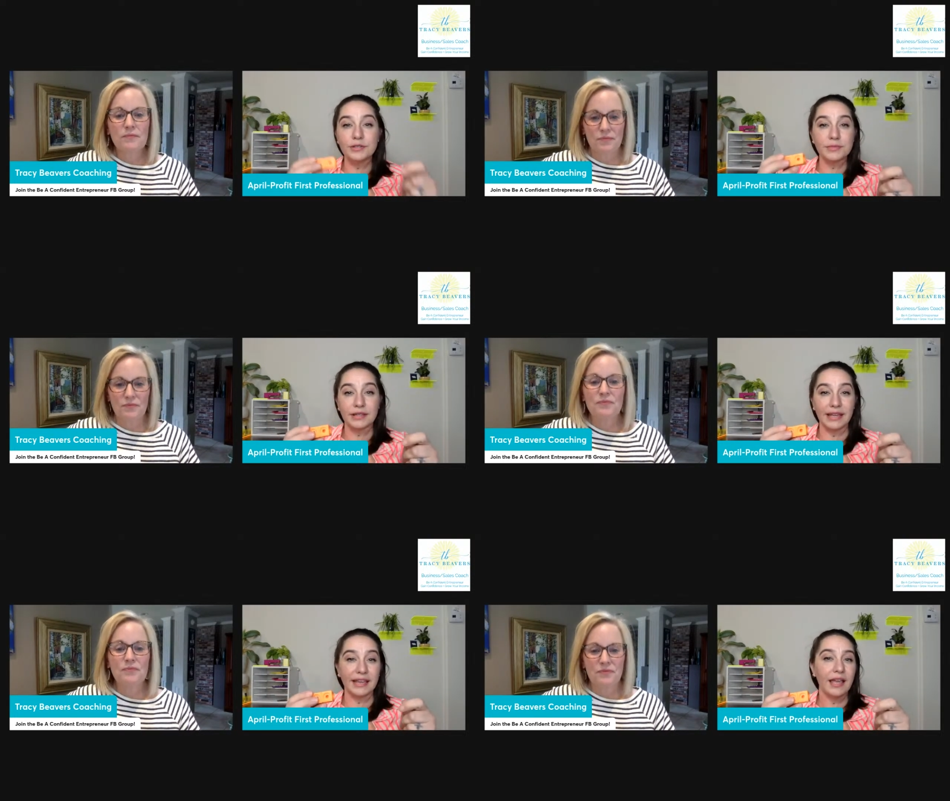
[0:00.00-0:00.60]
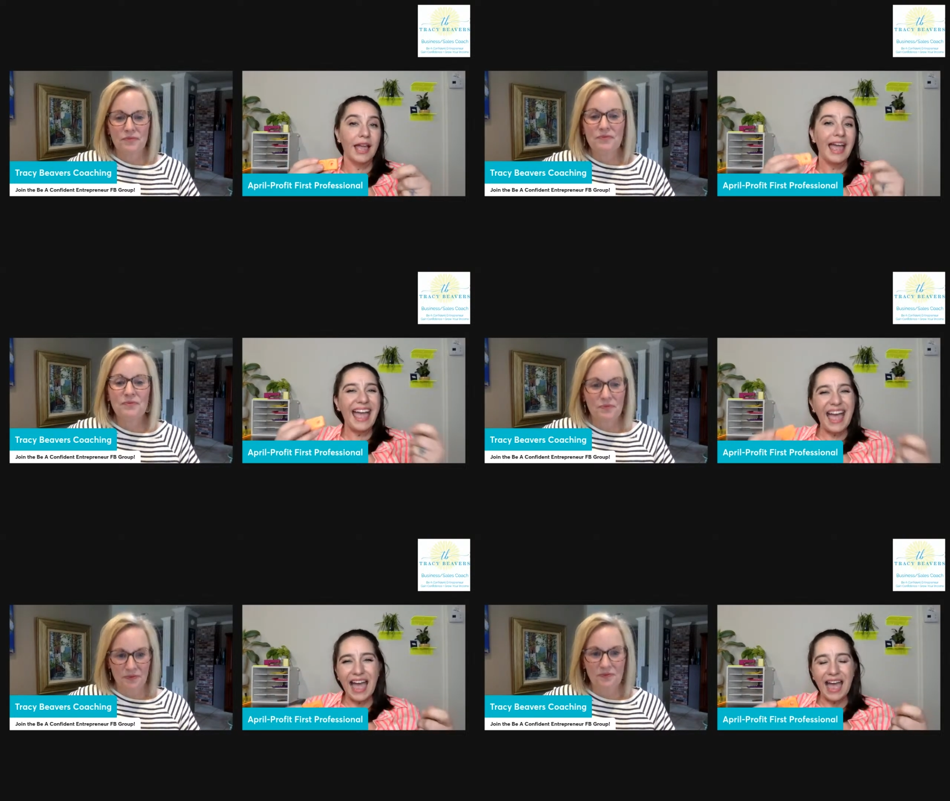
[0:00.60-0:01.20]
Speaker 1: them to like
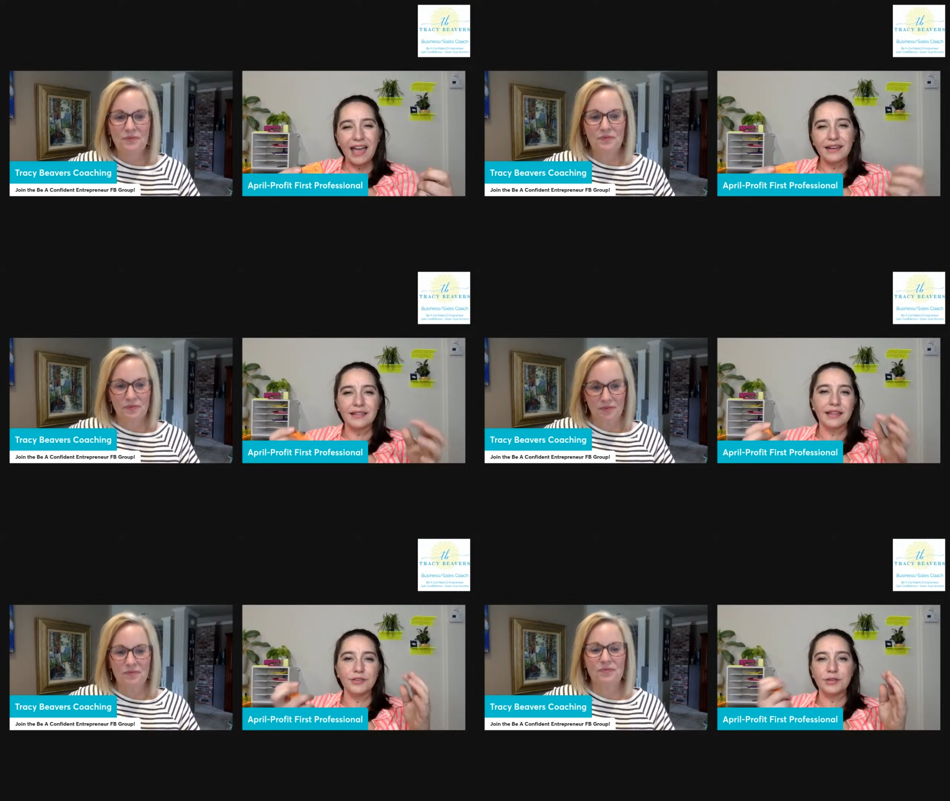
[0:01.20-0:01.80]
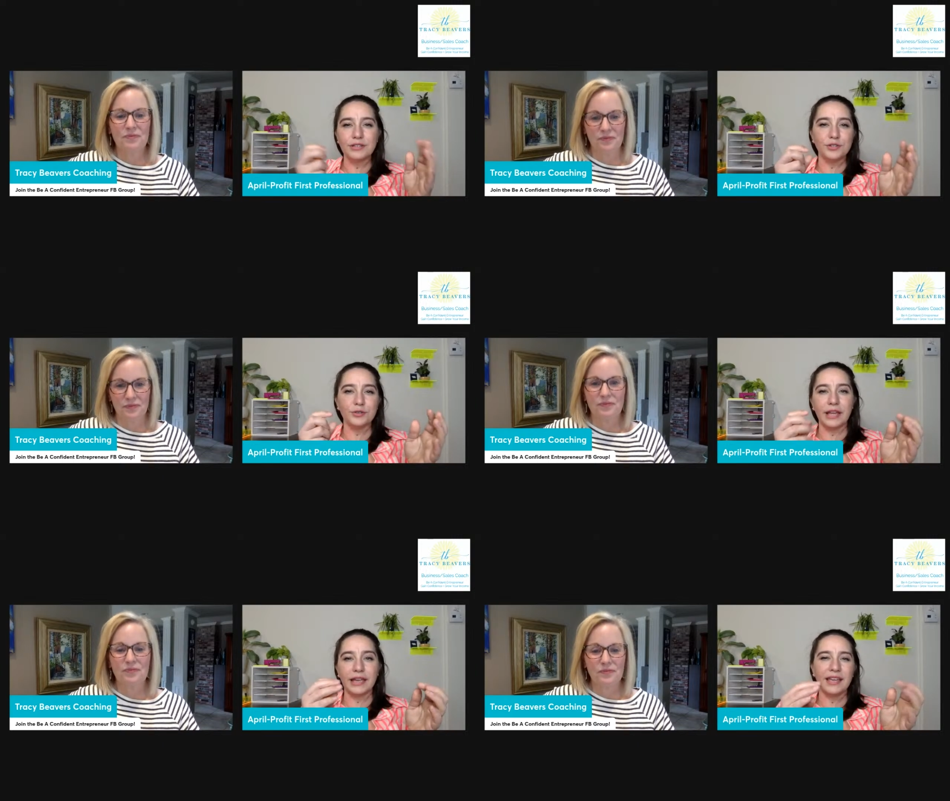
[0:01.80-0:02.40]
add, and then you can
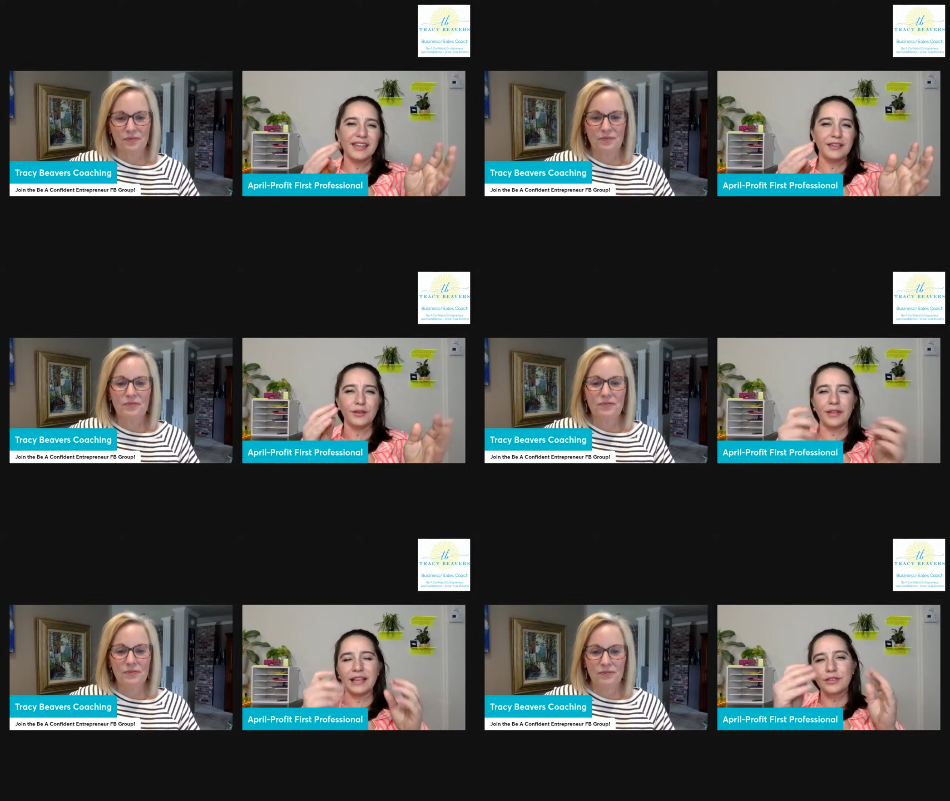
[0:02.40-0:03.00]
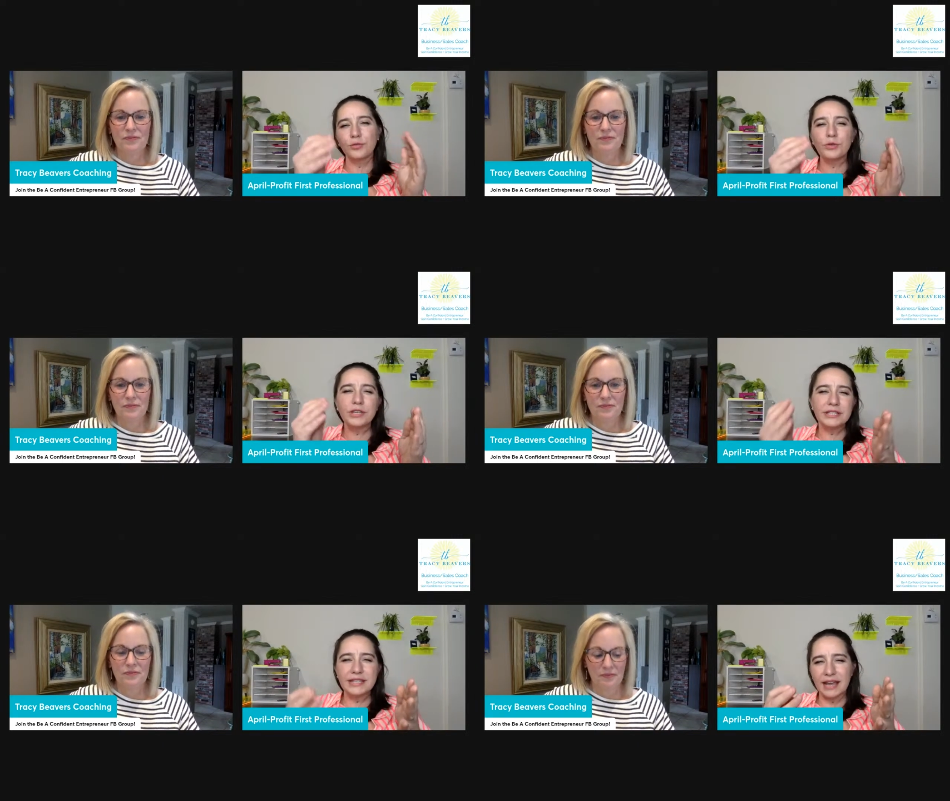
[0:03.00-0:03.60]
do like you know like
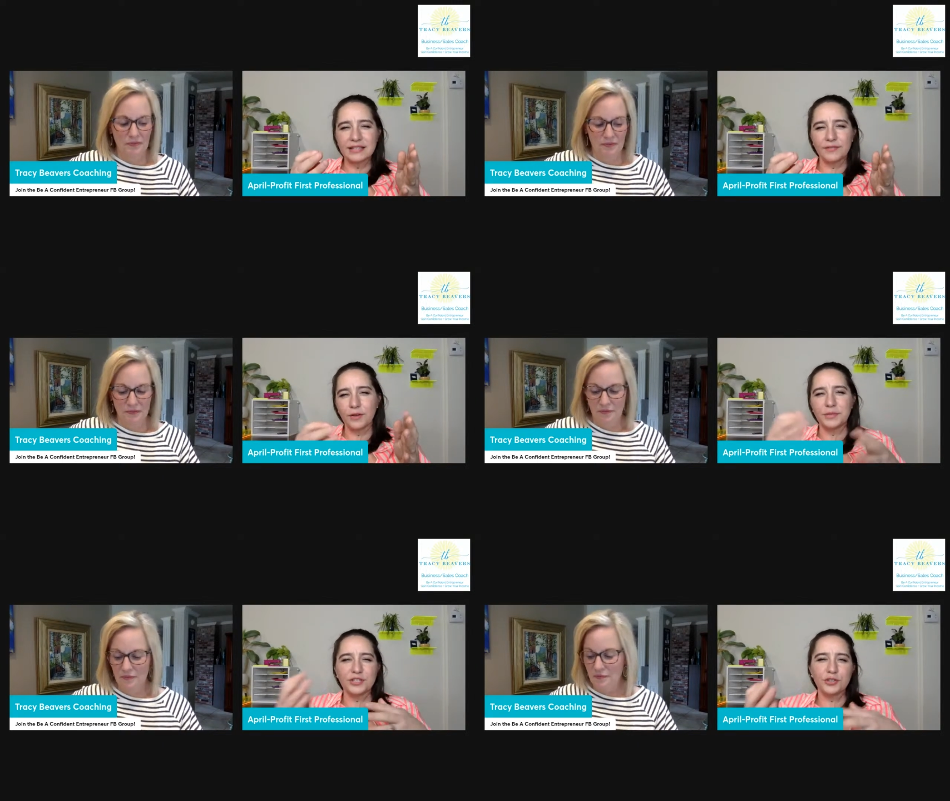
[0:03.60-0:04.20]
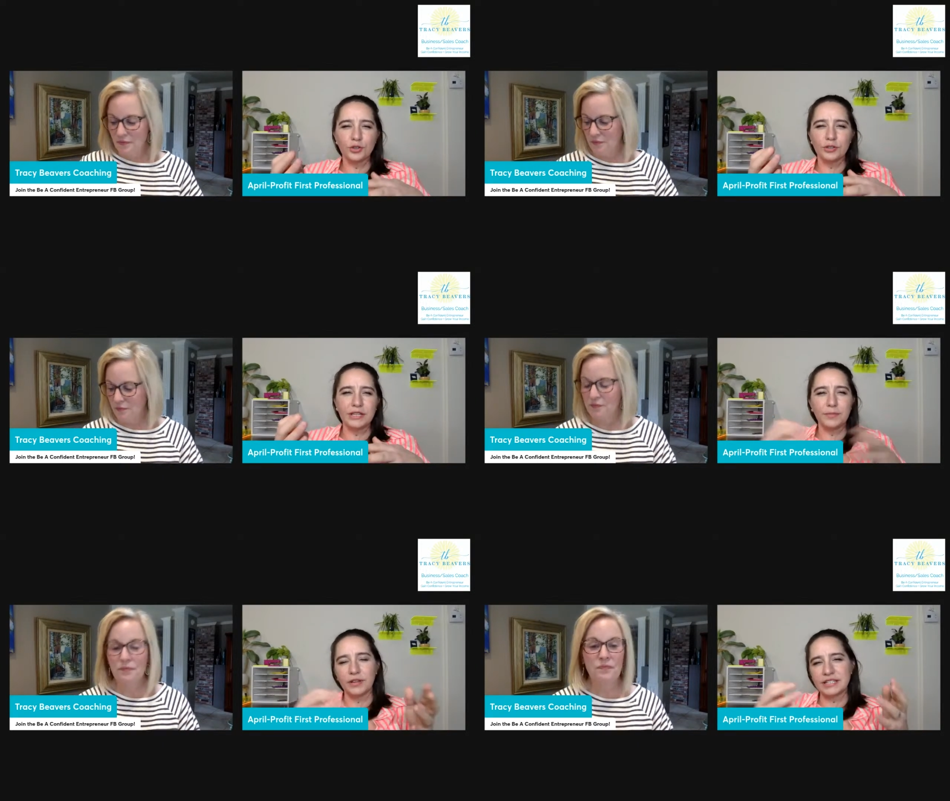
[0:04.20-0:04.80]
three stacks of them is
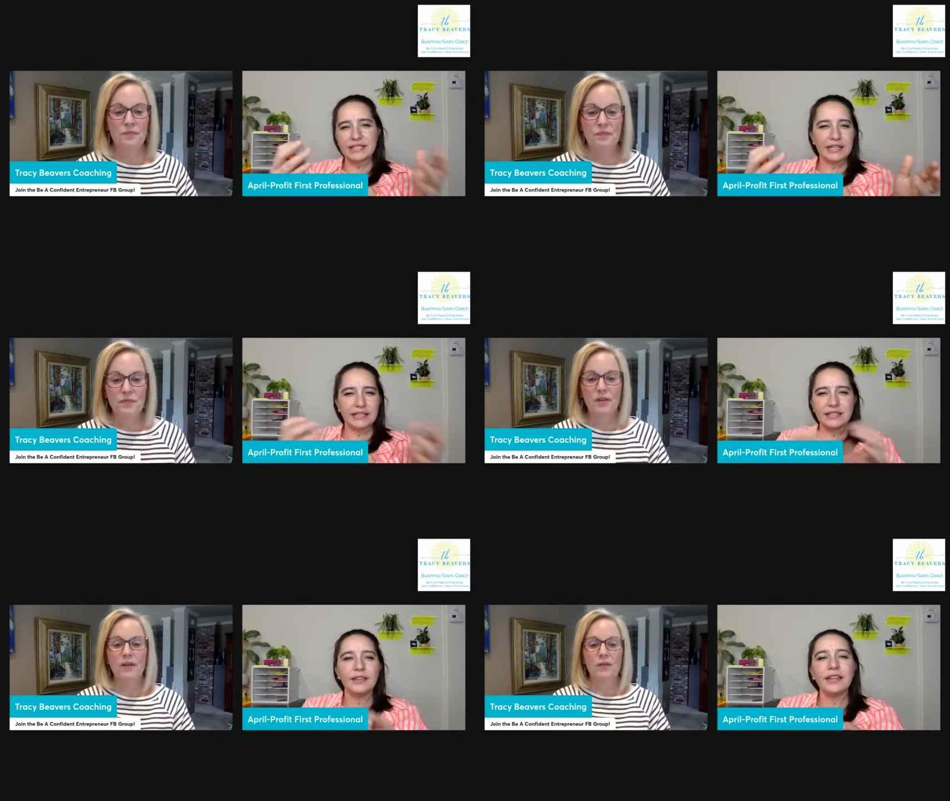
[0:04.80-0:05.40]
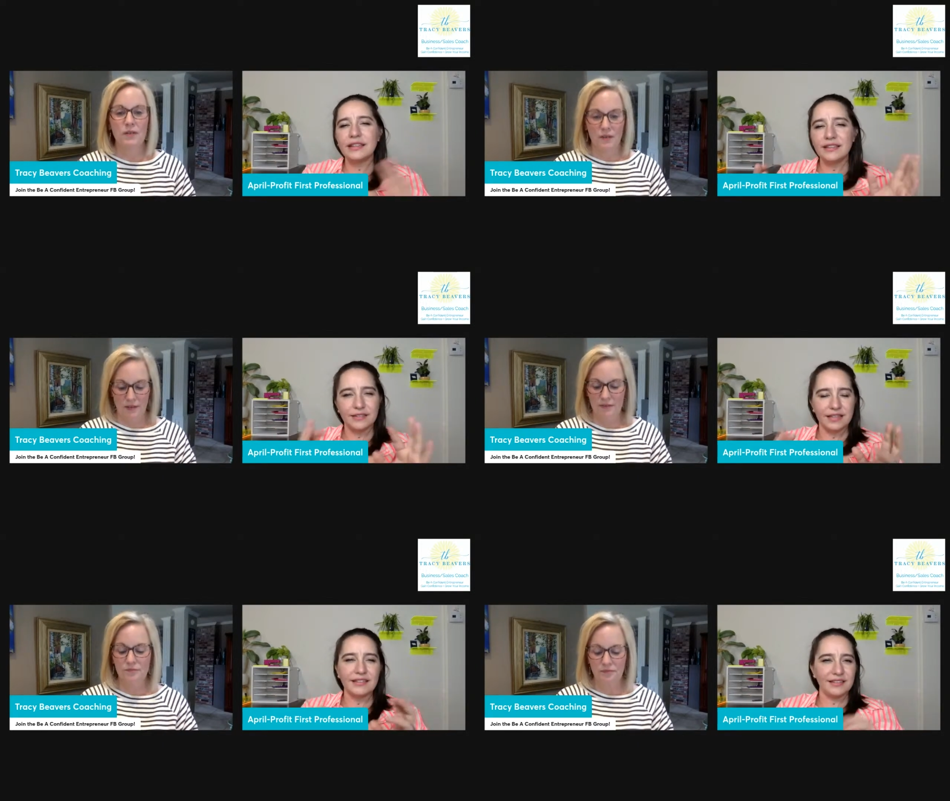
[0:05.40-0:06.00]
thirty plus six. It, it,
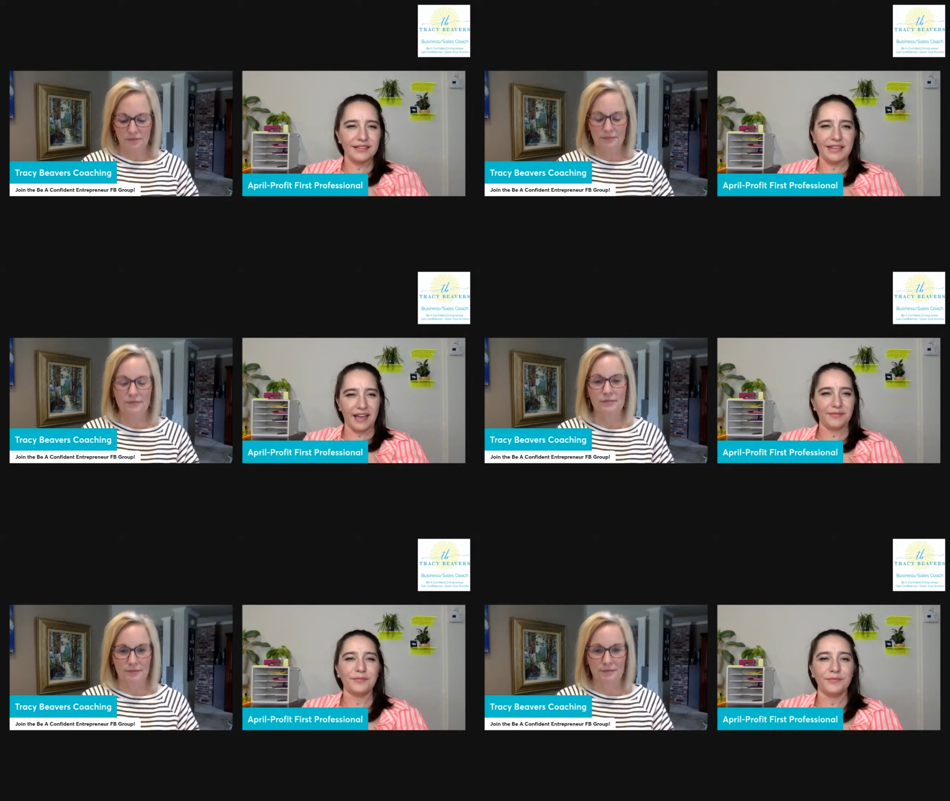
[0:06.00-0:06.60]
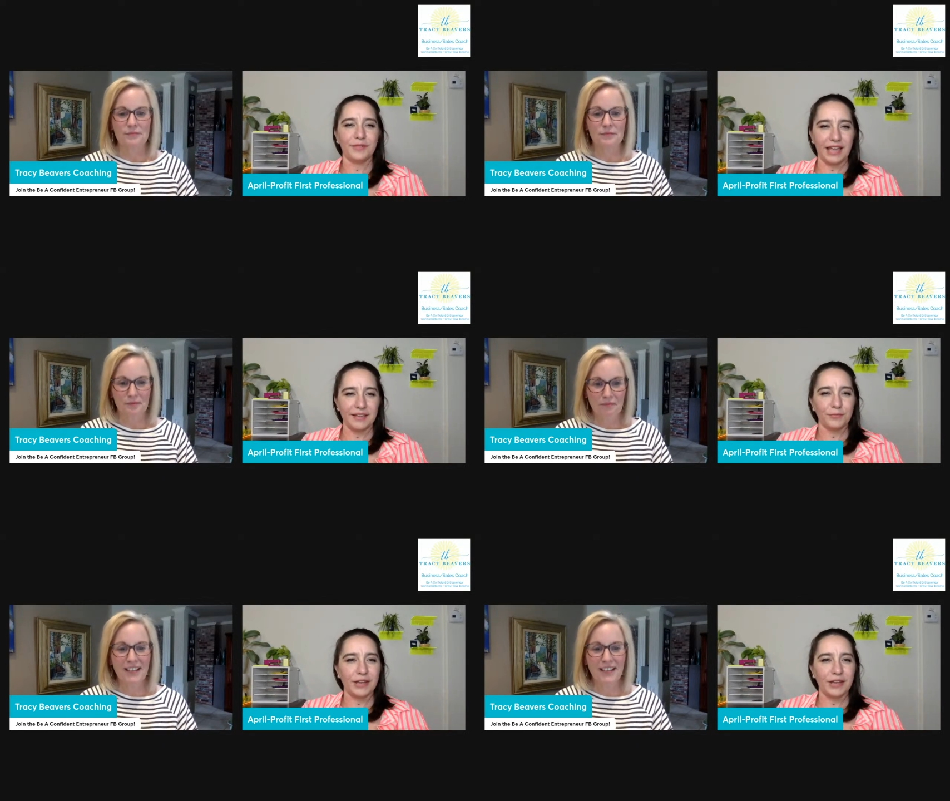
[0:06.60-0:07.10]
yeah. Okay, we're